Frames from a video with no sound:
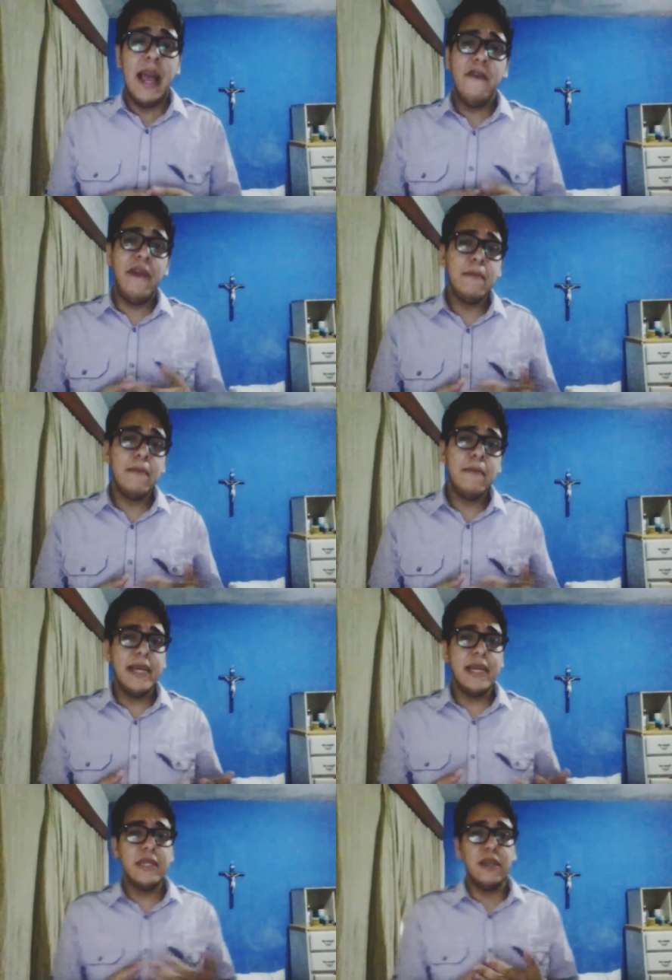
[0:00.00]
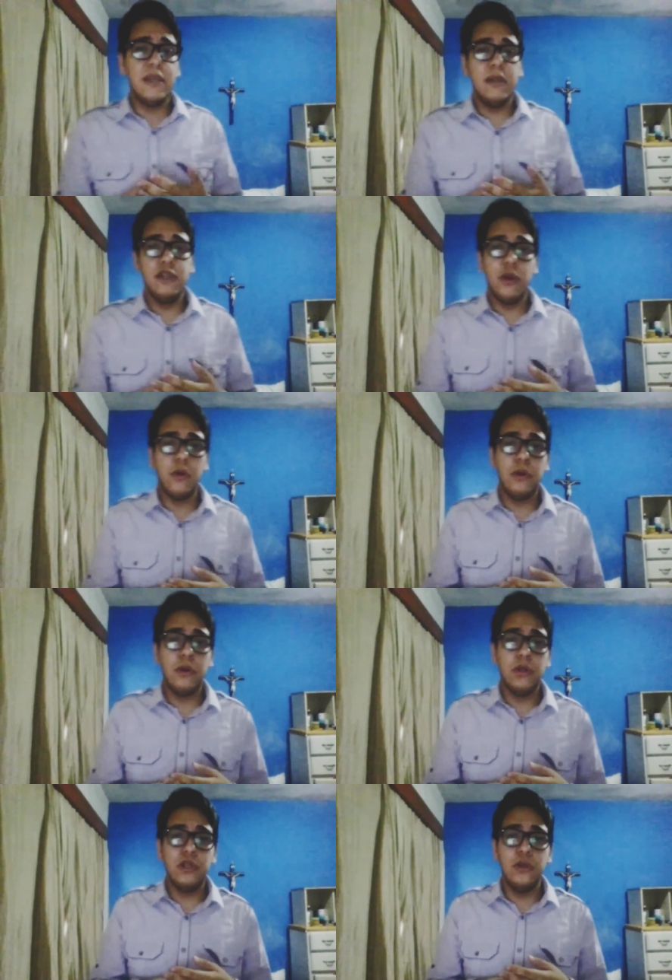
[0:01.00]
I five tricks
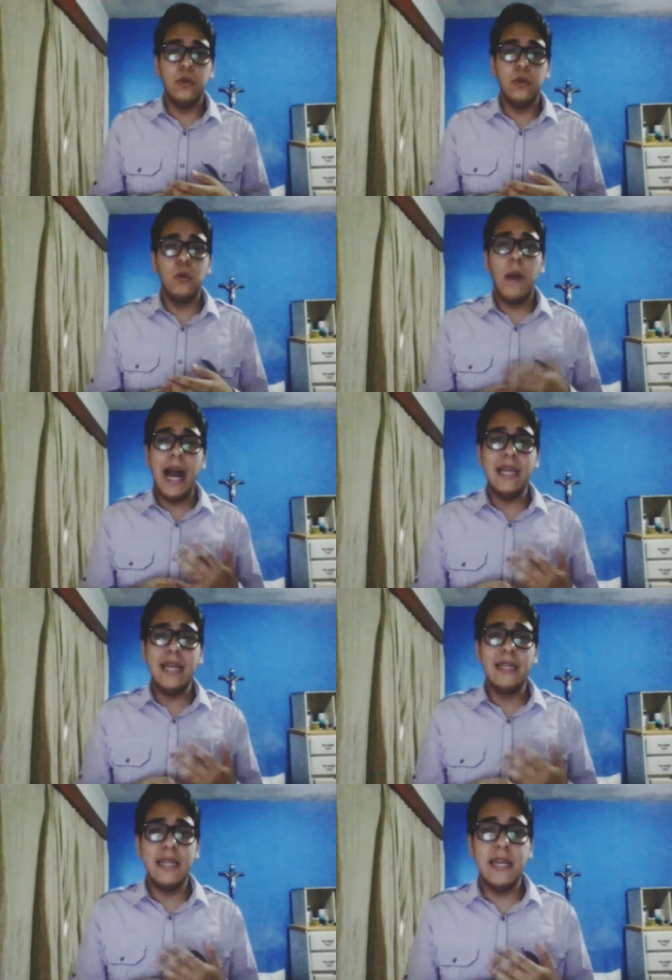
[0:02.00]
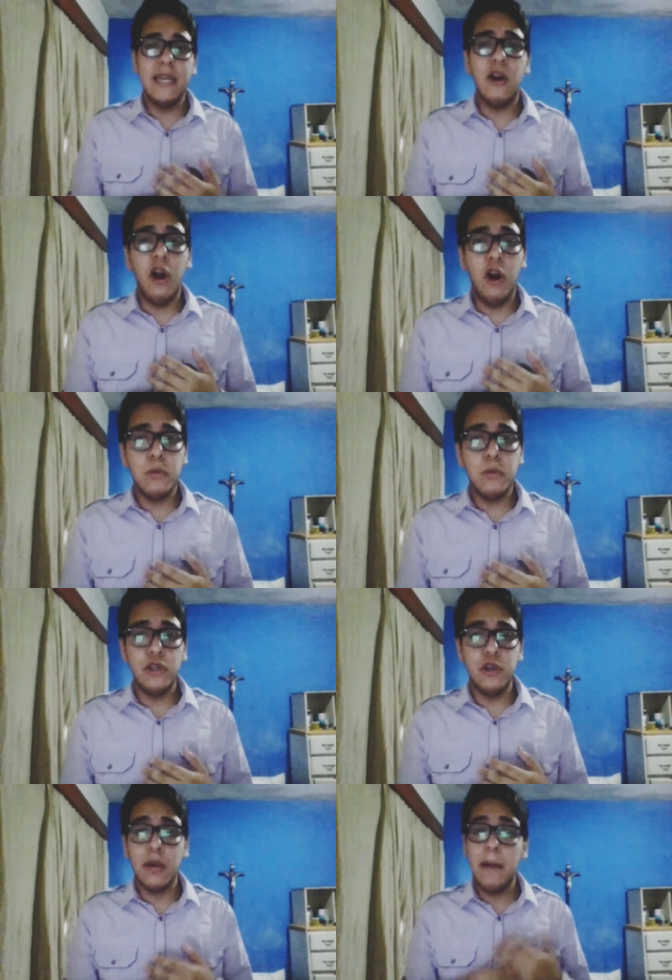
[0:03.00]
your UYC hope,
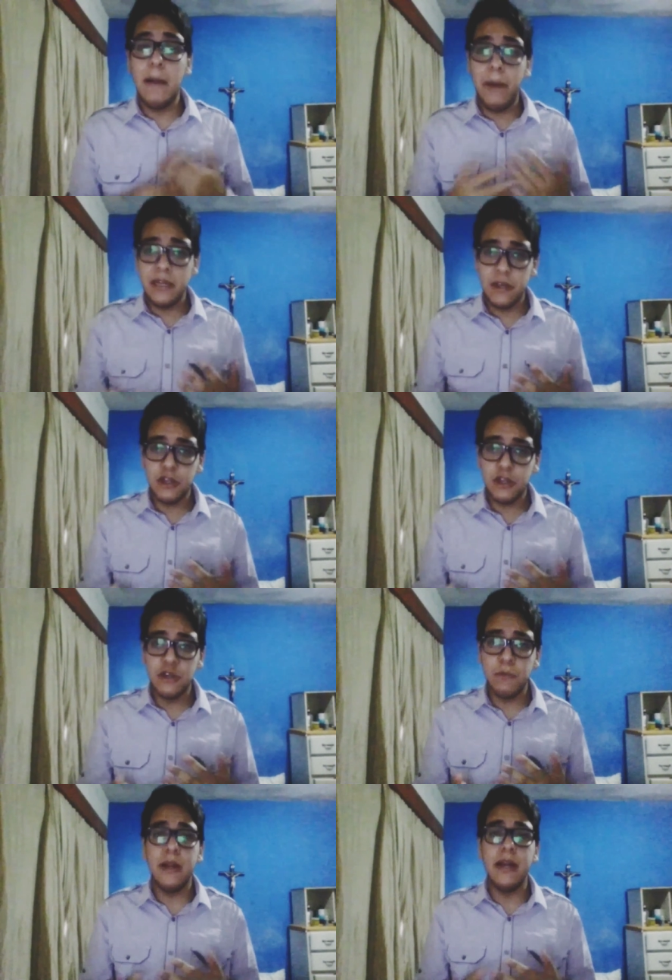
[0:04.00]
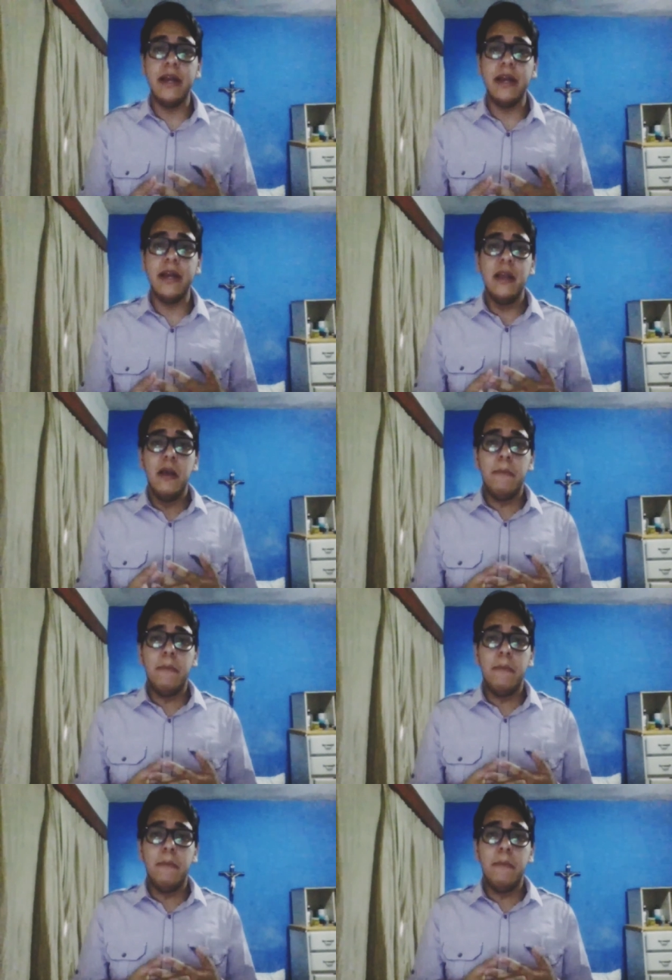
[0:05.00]
your capacity to per,